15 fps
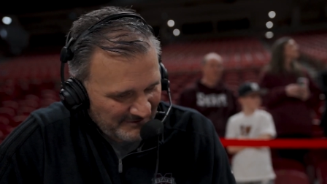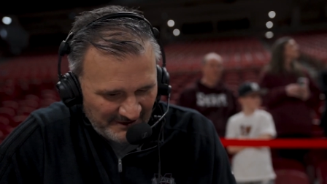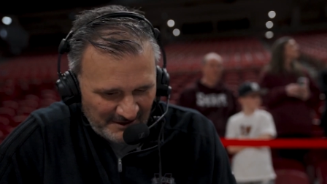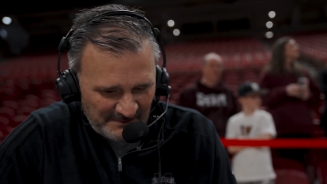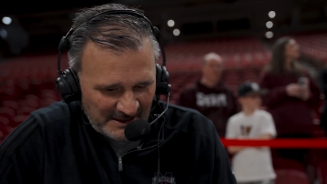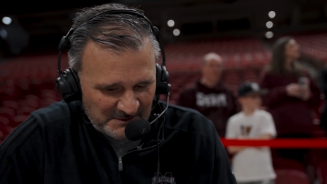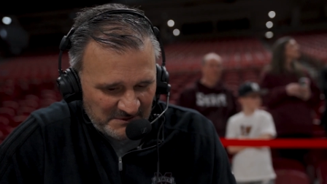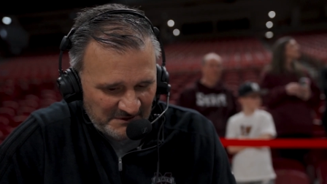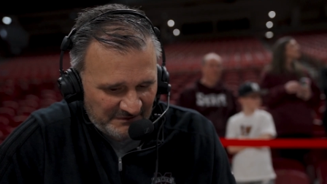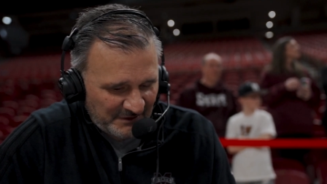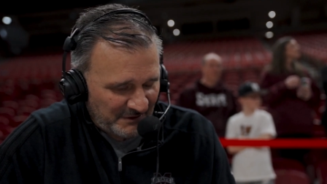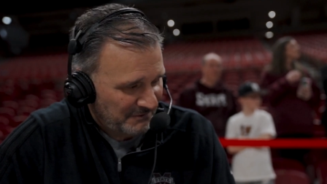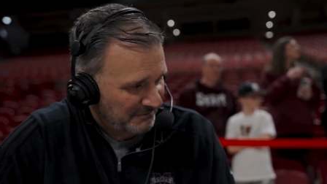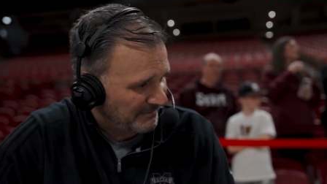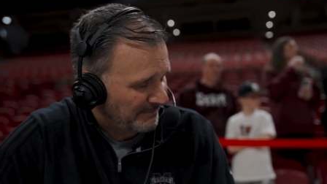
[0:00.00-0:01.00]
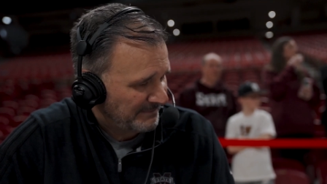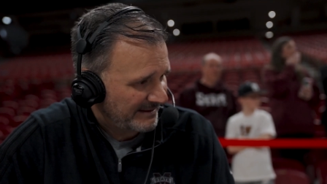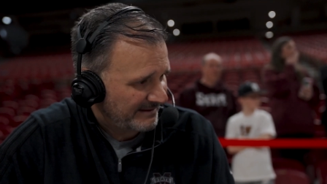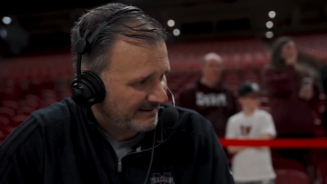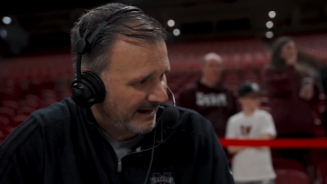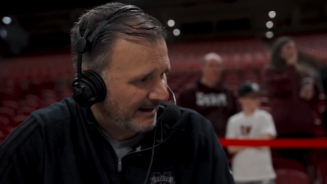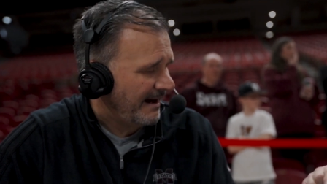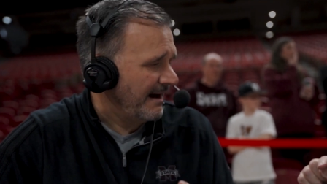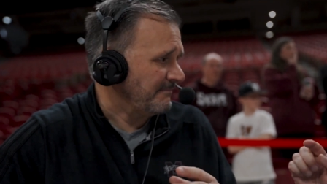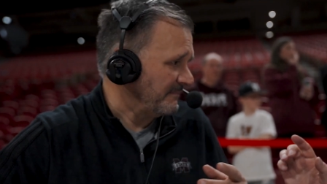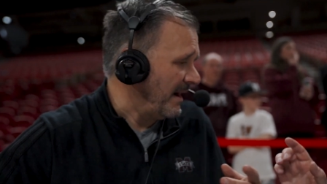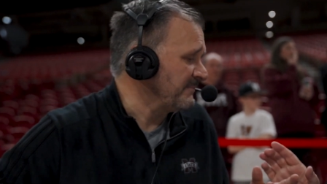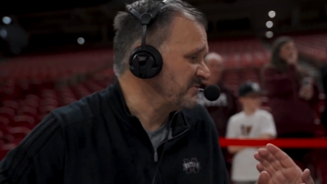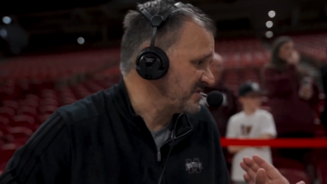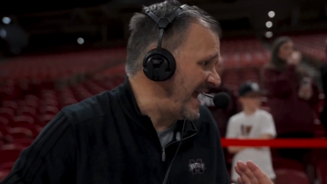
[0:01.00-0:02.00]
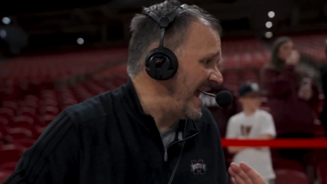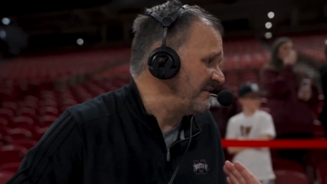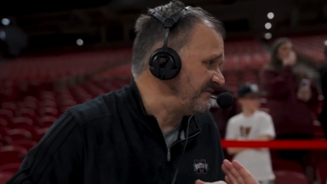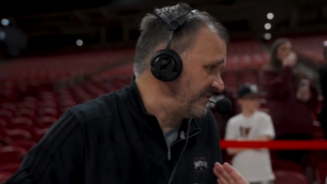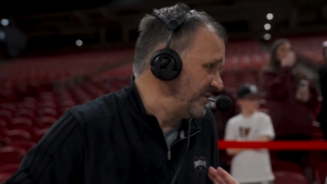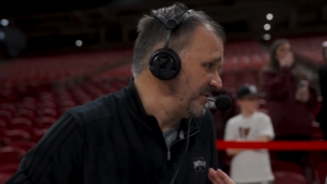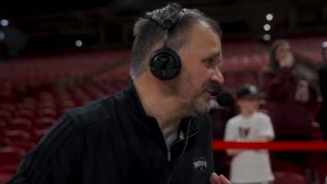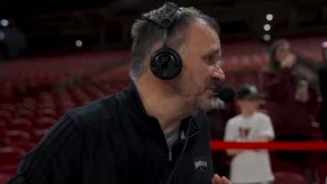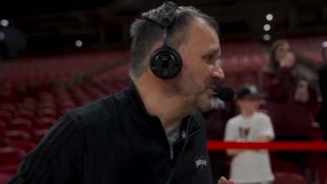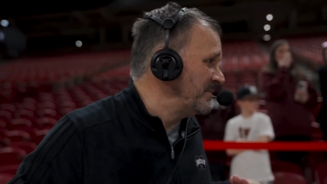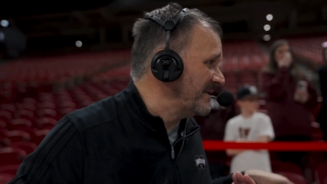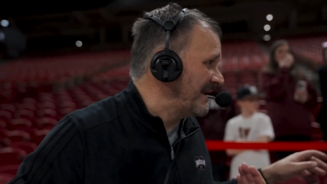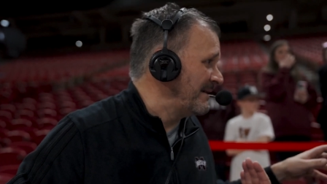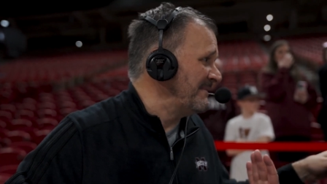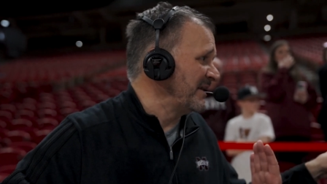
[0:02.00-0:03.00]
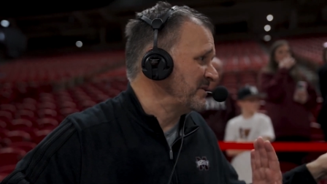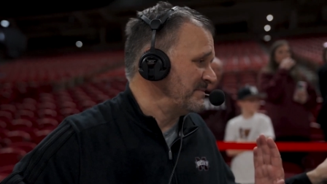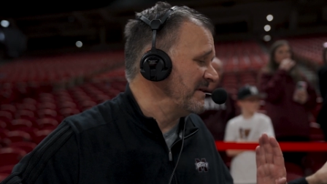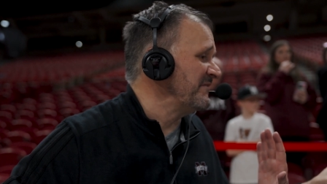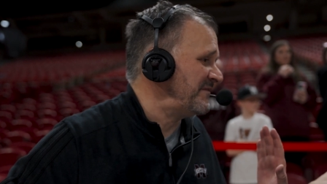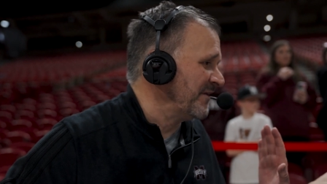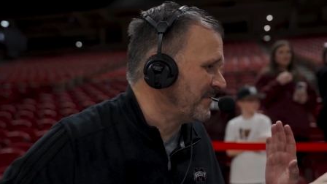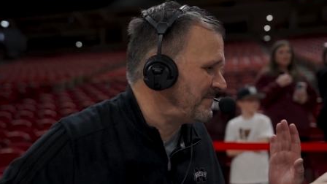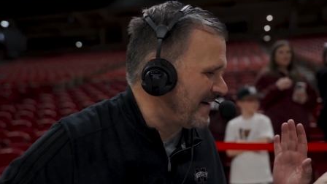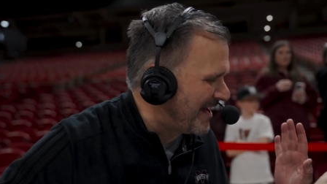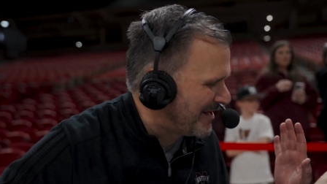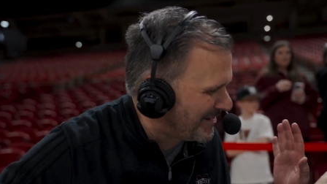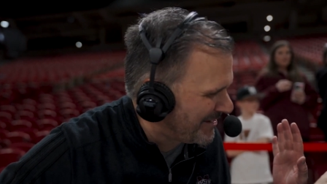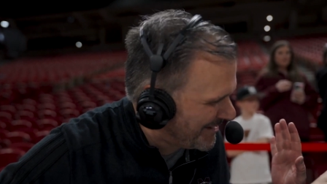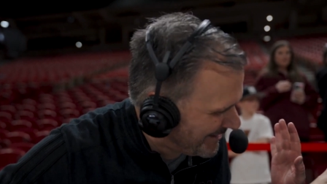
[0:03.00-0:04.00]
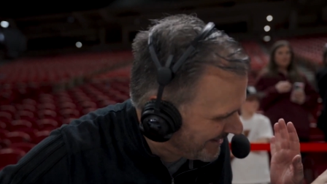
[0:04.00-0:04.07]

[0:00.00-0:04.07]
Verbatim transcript: That makes me feel. I mean, I, am huge... sad for you. But no, it's, no, it's too late to